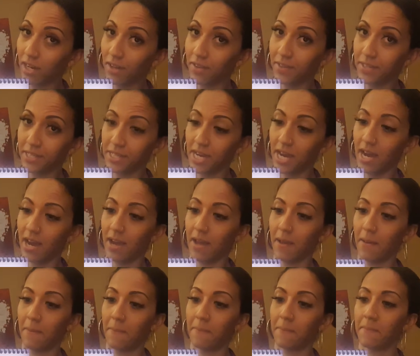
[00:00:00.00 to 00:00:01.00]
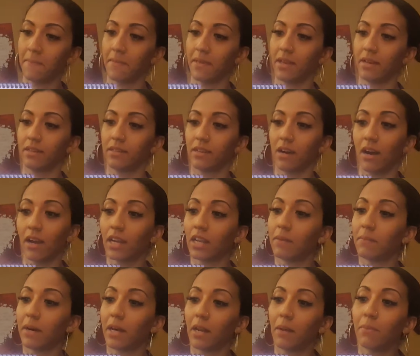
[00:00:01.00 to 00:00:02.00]
all the time talking
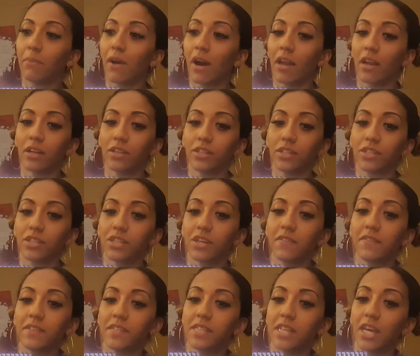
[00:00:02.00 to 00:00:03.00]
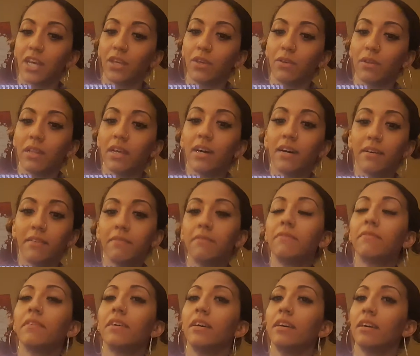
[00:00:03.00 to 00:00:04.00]
about a product or service that you love
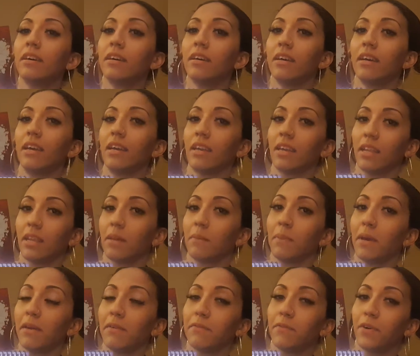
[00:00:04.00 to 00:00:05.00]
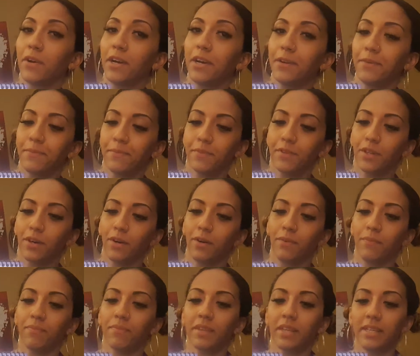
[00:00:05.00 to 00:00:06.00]
and getting paid for it.
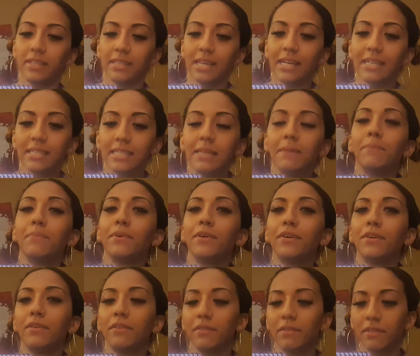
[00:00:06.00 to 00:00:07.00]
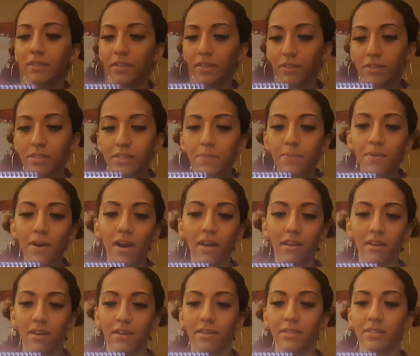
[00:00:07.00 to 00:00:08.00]
So it's that simple. Use the
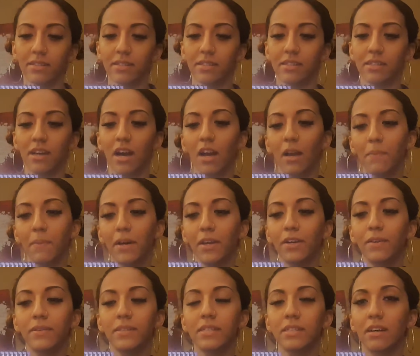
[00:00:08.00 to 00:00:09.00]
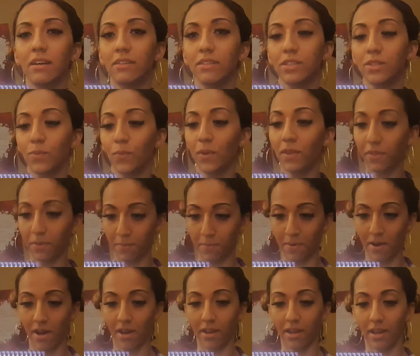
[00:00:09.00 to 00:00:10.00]
products, talk about your results with the
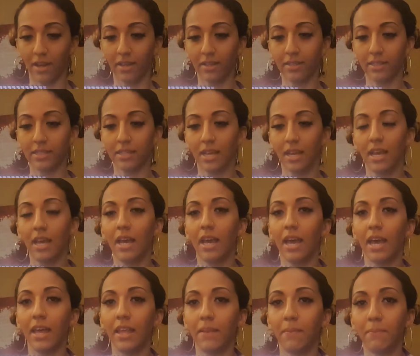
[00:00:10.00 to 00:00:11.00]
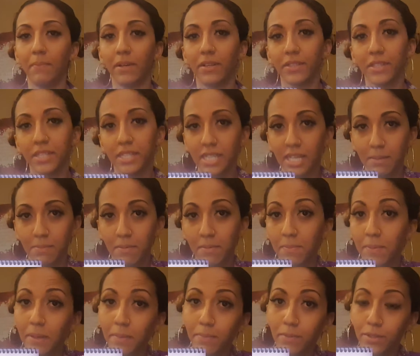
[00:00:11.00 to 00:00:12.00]
products, and build a team of
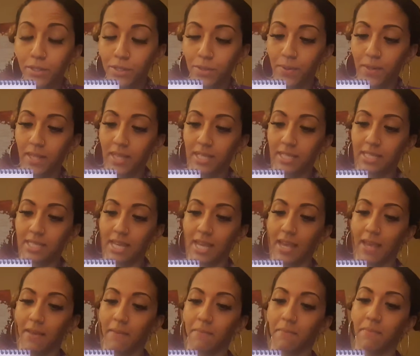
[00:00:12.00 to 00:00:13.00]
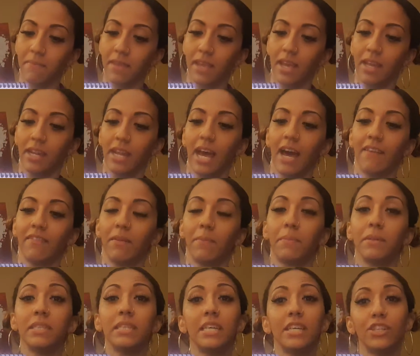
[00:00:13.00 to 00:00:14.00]
people doing the same and have the
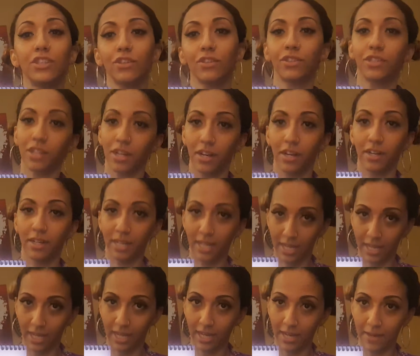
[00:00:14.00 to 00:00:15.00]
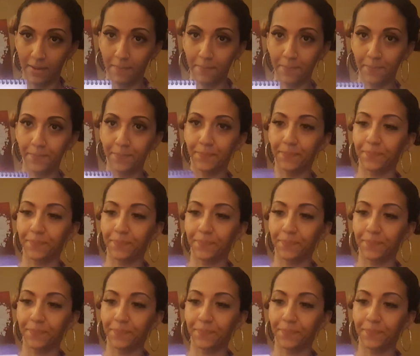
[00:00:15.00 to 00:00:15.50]
potential to earn income.